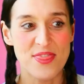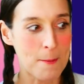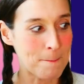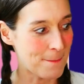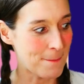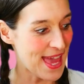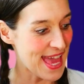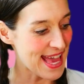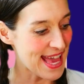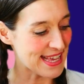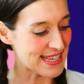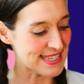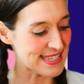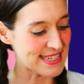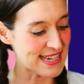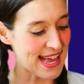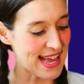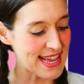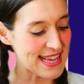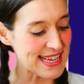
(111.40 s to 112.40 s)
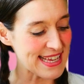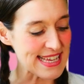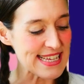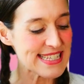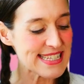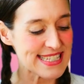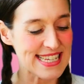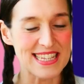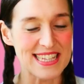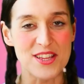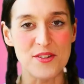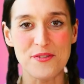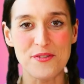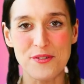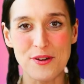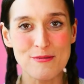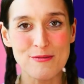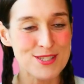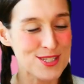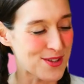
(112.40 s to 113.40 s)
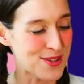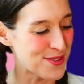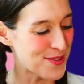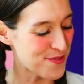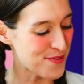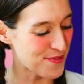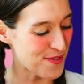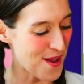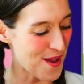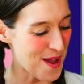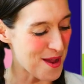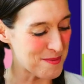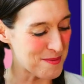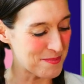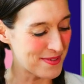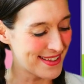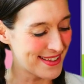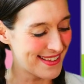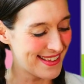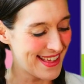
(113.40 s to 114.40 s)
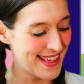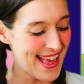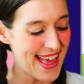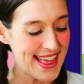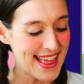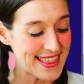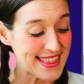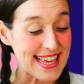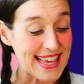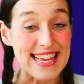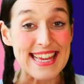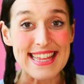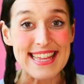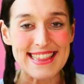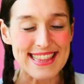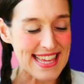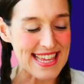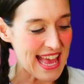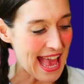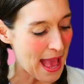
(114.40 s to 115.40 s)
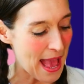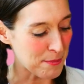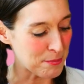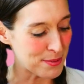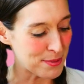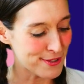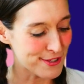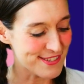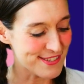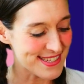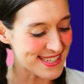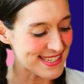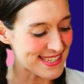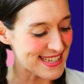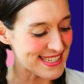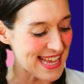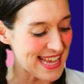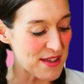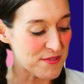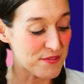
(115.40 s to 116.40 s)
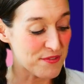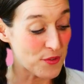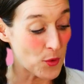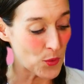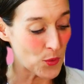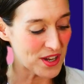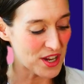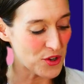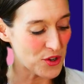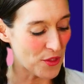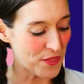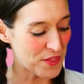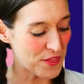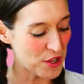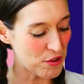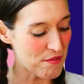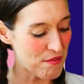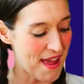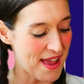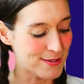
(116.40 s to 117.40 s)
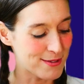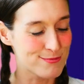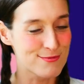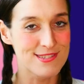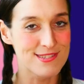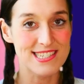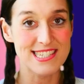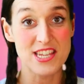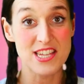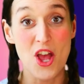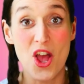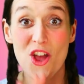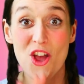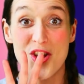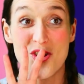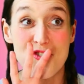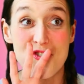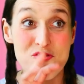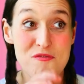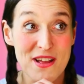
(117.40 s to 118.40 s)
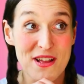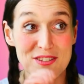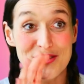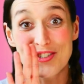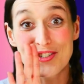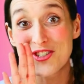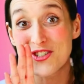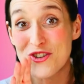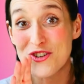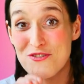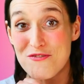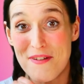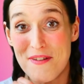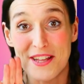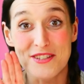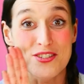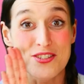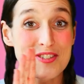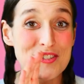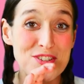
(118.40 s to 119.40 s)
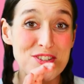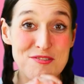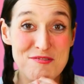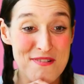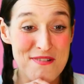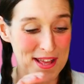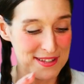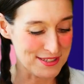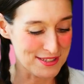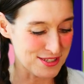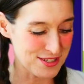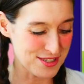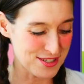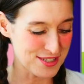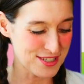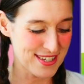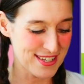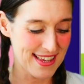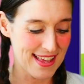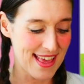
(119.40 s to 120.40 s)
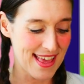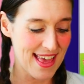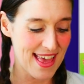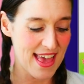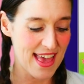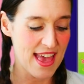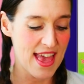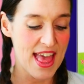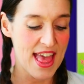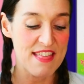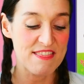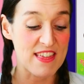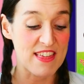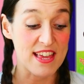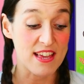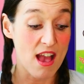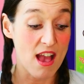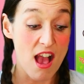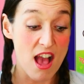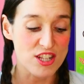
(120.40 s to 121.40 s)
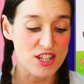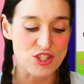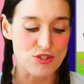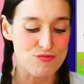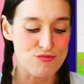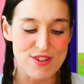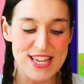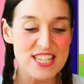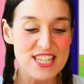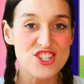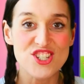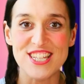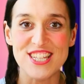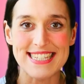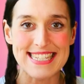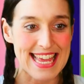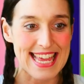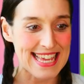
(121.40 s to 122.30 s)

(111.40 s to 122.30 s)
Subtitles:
The pigs like eating the fruit on the farm. They eat the apples that have fallen on the ground. Crunch, crunch, crunch. They can't reach the